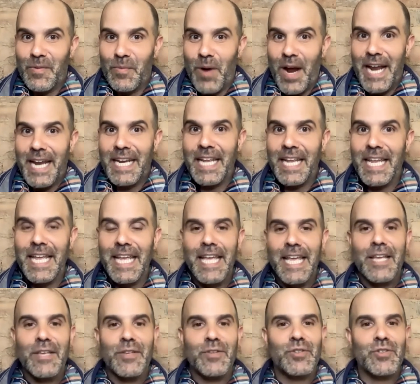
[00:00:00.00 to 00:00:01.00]
right?
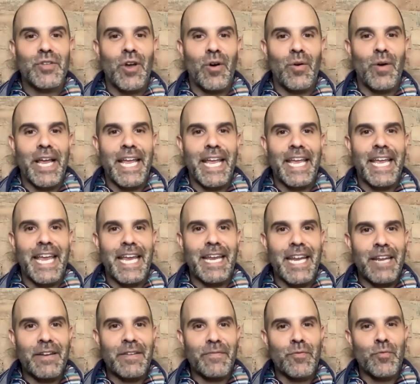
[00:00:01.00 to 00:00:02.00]
So it,
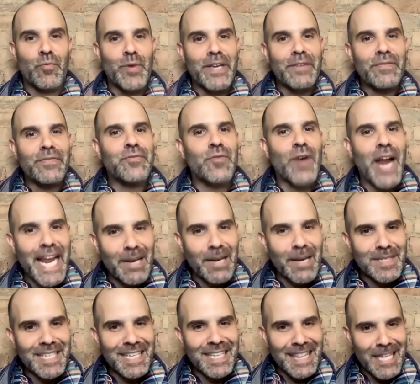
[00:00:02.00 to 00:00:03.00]
it
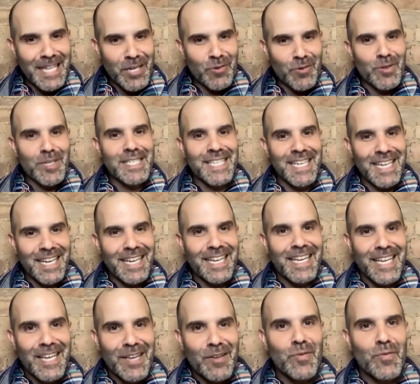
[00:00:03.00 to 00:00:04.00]
reframed literacy
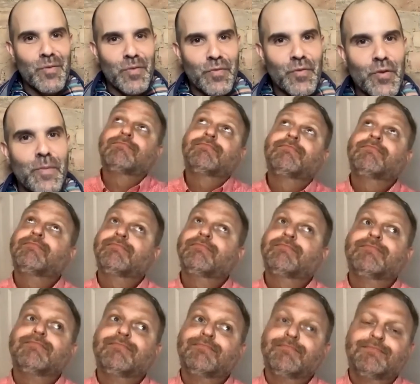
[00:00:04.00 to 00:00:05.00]
hmm. for me
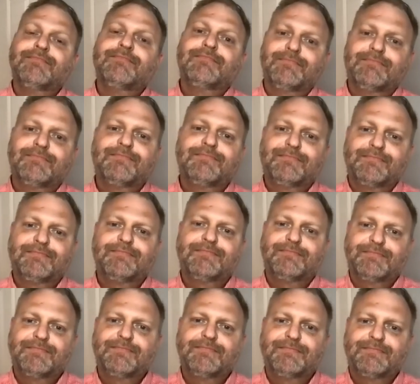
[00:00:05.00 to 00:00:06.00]
in
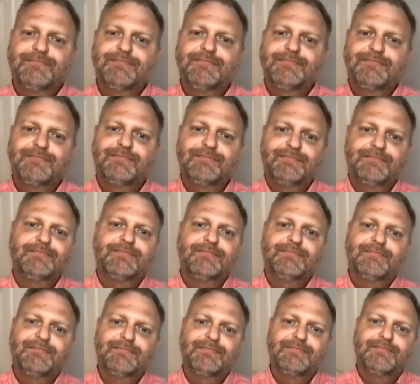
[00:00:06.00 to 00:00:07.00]
also thinking that there's
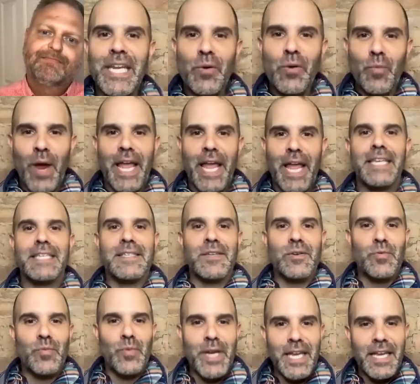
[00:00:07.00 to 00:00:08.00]
so many ways
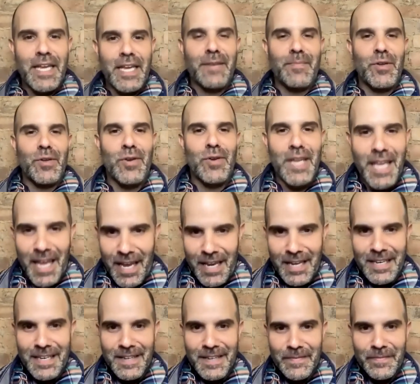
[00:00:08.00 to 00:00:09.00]
that we
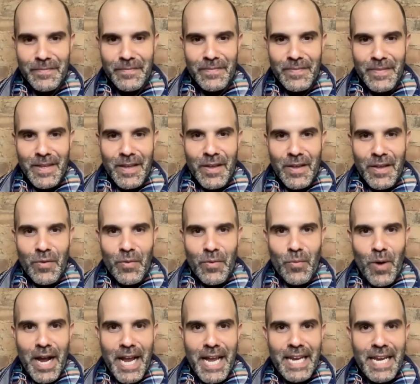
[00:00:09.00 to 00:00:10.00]
communicate,
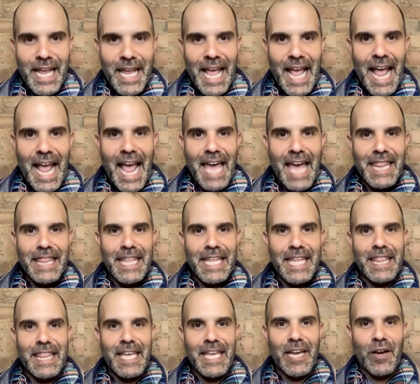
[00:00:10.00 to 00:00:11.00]
right? And
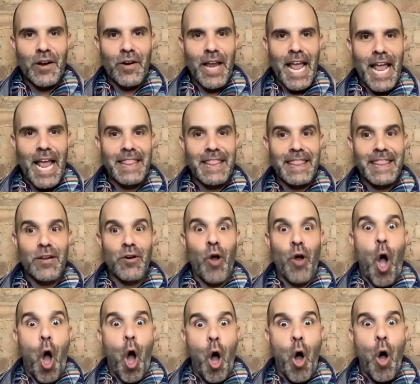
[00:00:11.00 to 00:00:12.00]
that they're and
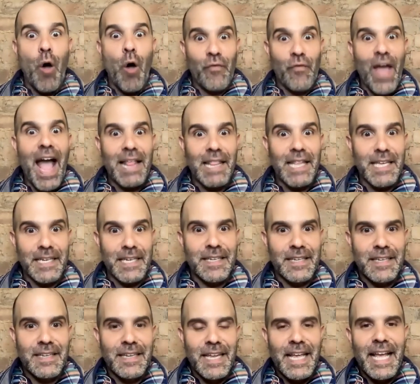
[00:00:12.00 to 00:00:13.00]
they're all valid.
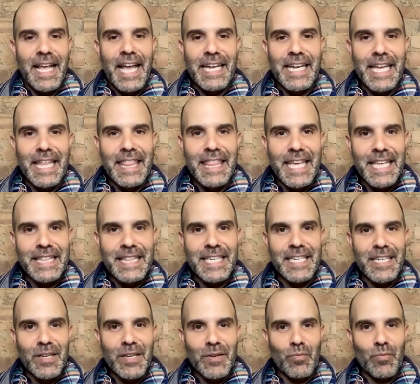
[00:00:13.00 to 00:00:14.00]
And I think that
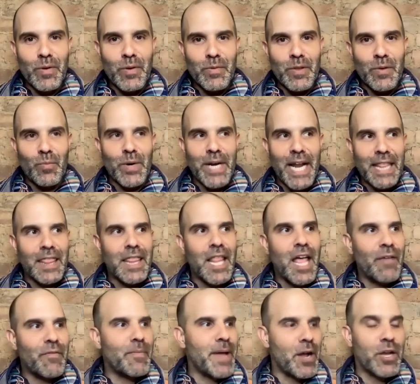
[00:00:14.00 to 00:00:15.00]
what I
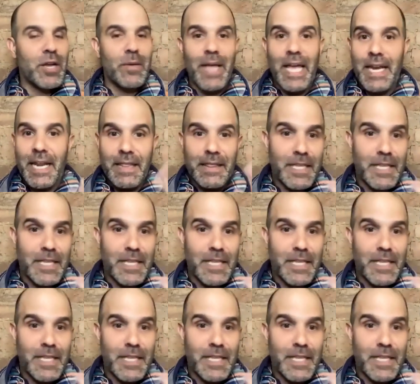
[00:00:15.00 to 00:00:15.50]
love about and I,